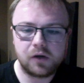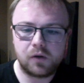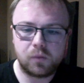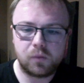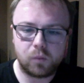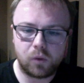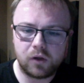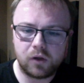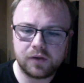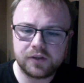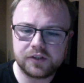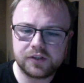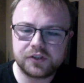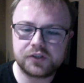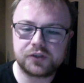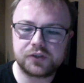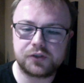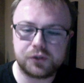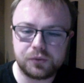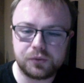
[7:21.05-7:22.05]
what the
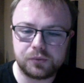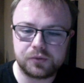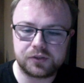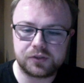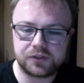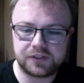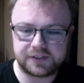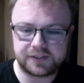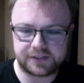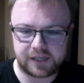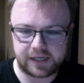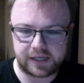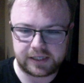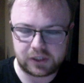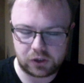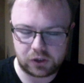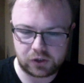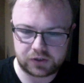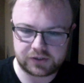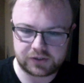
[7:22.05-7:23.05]
suit design
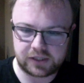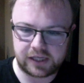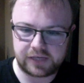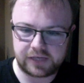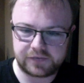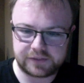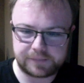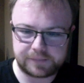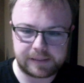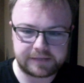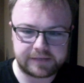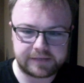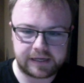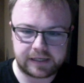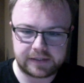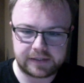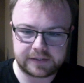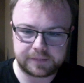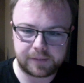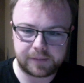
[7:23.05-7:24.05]
looks like for
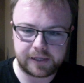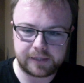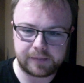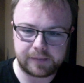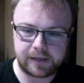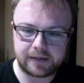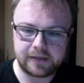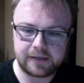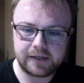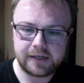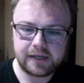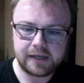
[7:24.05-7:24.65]
Spectacular Spider-Man.